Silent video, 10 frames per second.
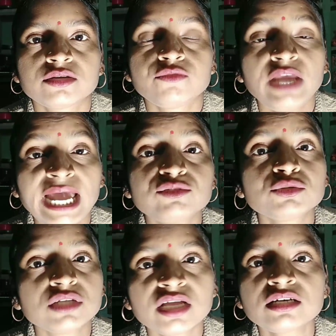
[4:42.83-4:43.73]
We have to
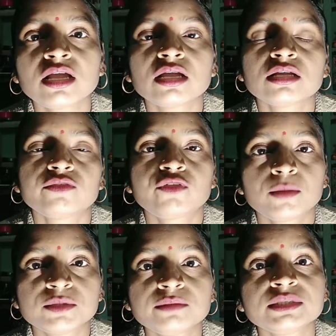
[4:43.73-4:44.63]
learn
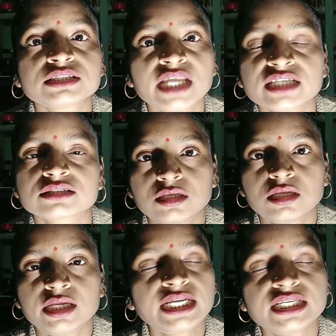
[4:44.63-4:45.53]
from the mistakes.
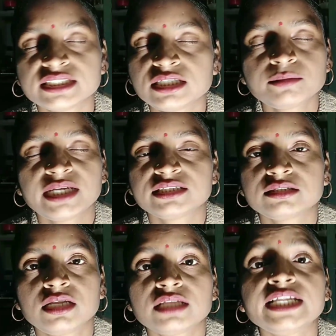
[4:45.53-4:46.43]
It doesn't matter
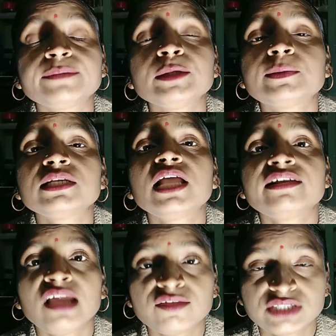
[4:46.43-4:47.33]
that people
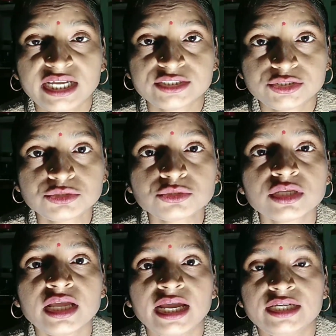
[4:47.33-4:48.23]
laughs at you
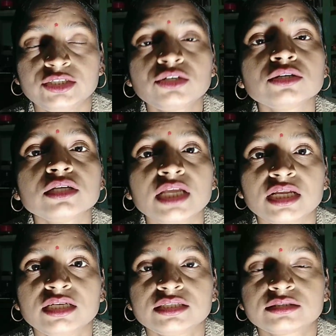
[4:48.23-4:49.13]
and your
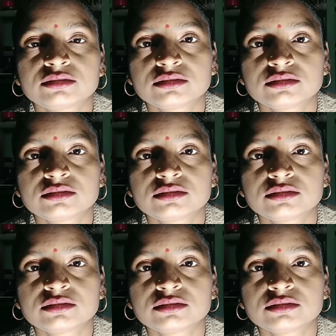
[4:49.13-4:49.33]
English.